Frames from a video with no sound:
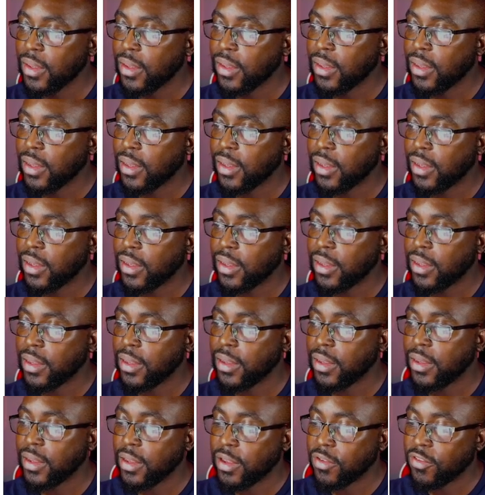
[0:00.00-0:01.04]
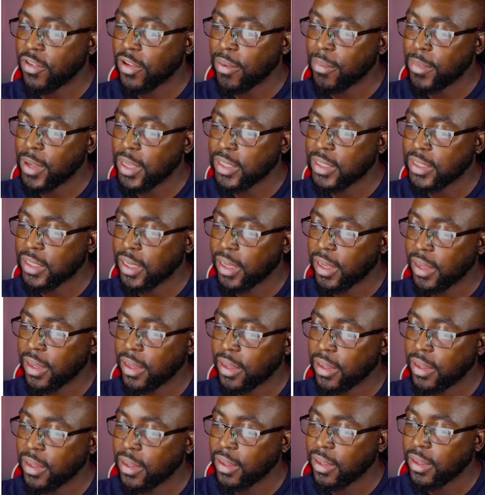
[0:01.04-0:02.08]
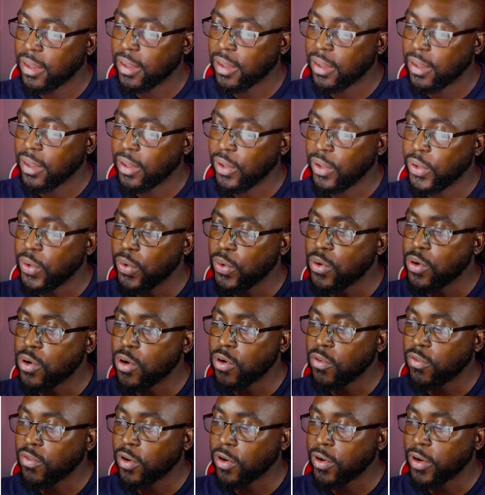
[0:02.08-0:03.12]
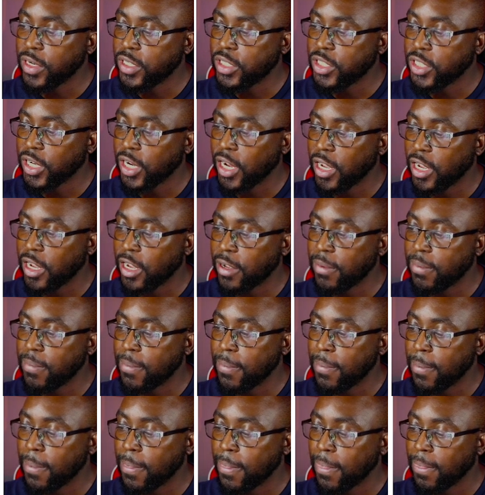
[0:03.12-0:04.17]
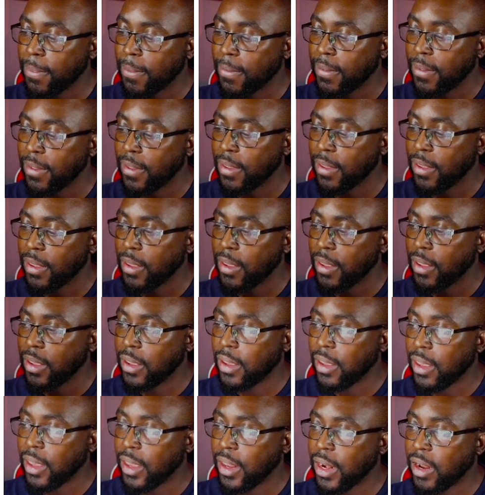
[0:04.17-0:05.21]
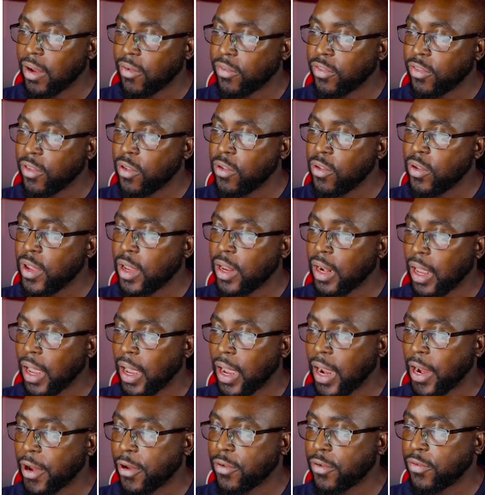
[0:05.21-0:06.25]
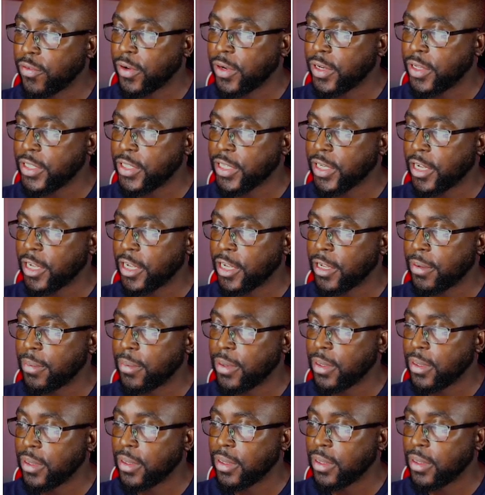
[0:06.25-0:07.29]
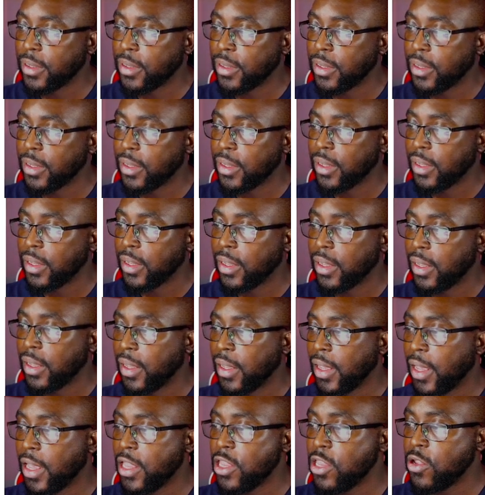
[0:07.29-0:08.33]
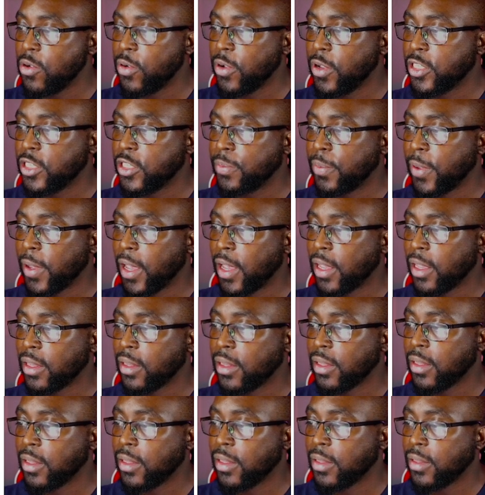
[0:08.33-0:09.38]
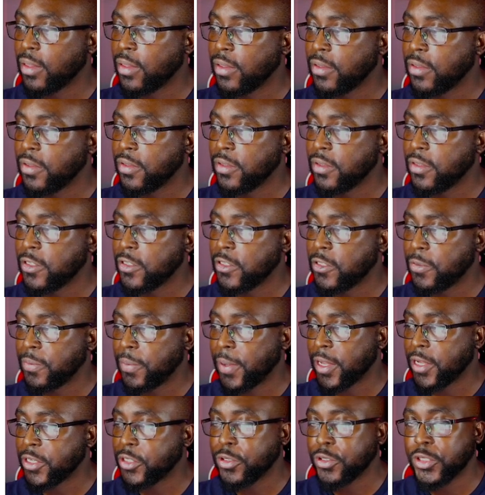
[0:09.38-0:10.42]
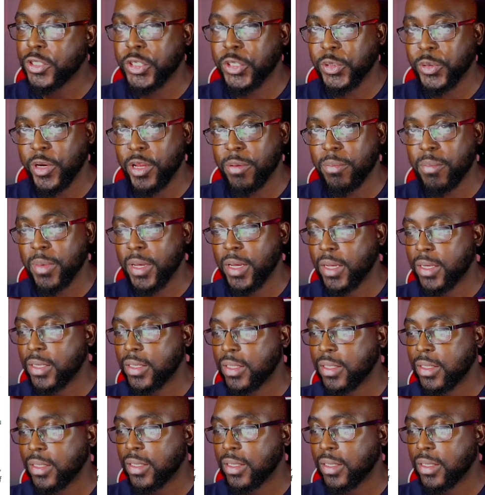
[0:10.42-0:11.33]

uh, if I may say, you go for a job and after you get hired for the job and you expect special treatment